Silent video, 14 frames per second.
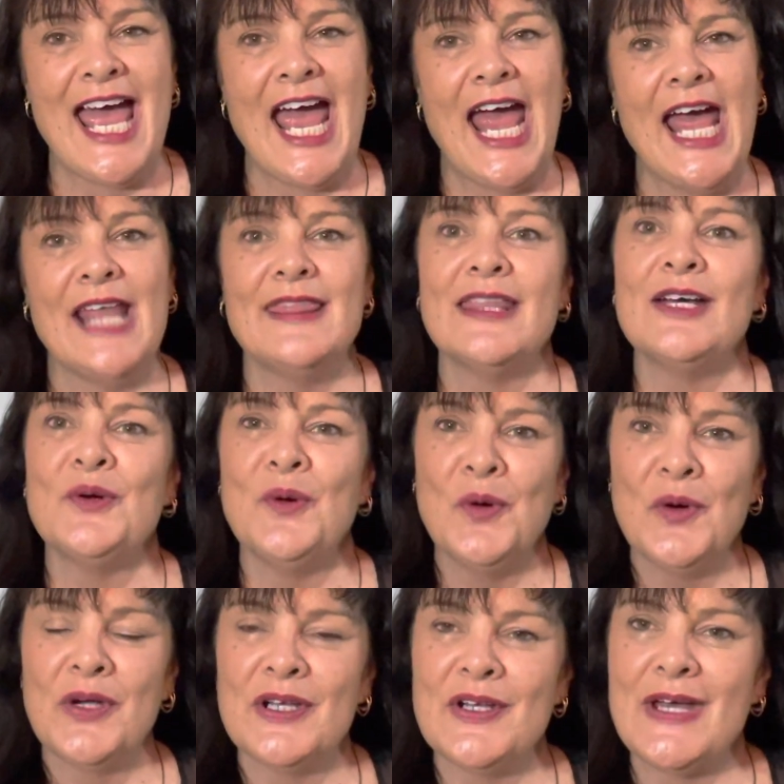and the
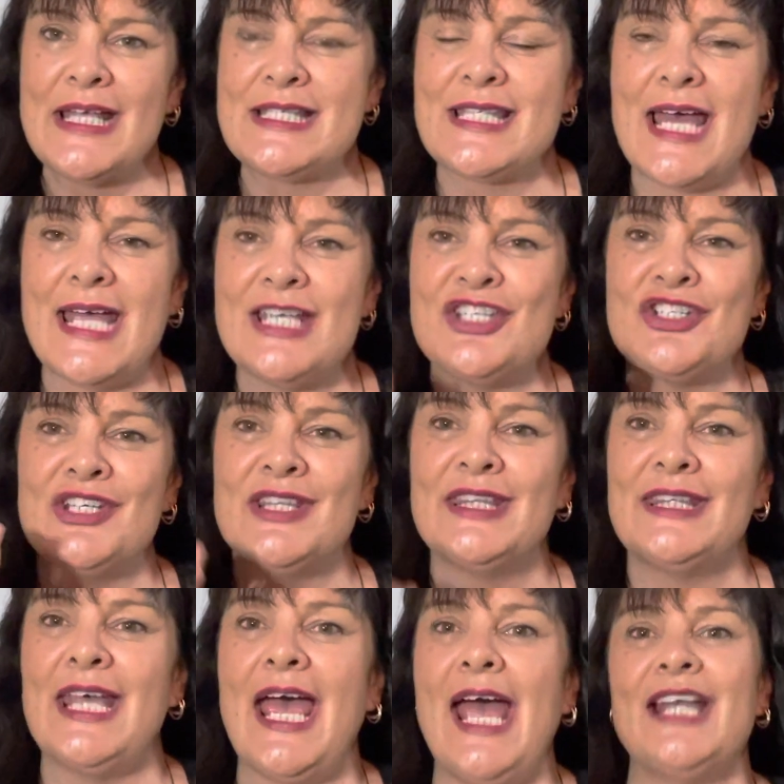organization
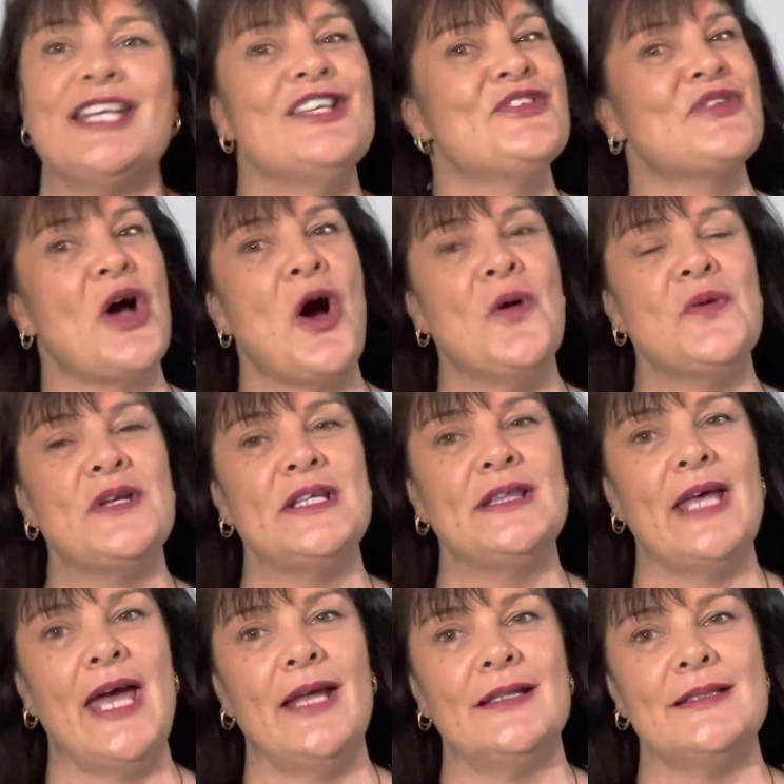that is holding
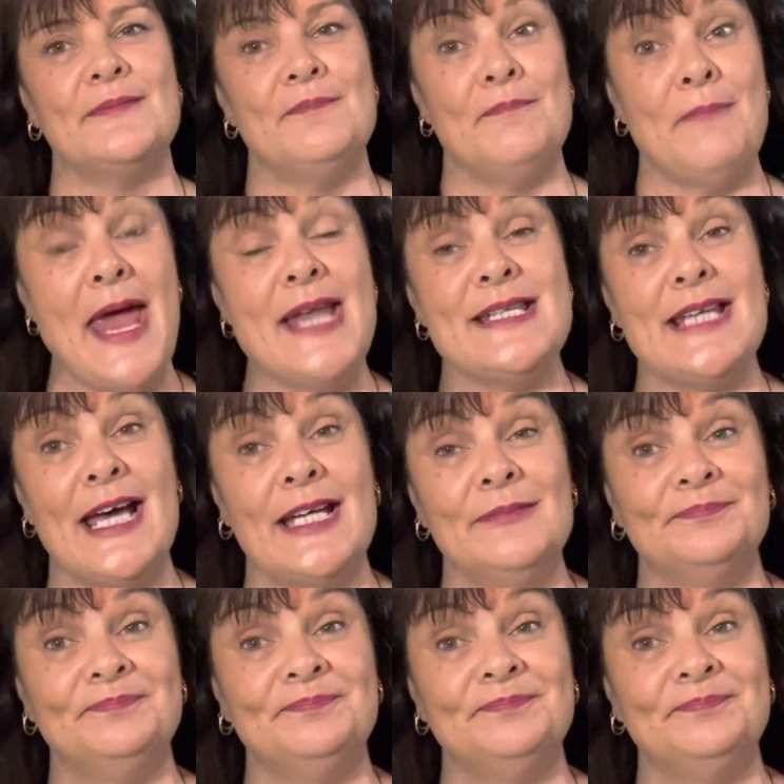that mandate